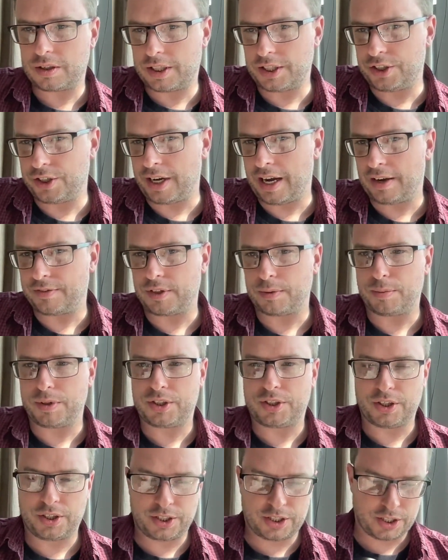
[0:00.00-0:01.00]
did you have to
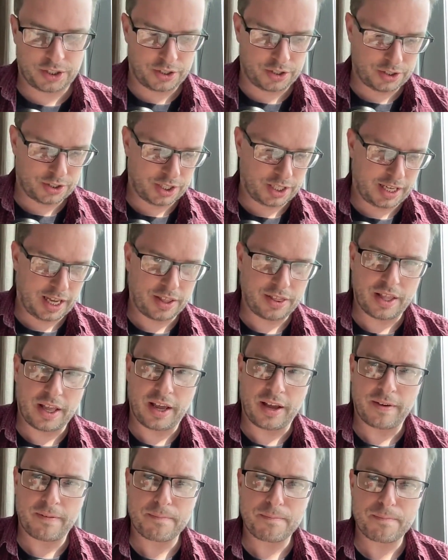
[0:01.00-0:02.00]
pursue to get there?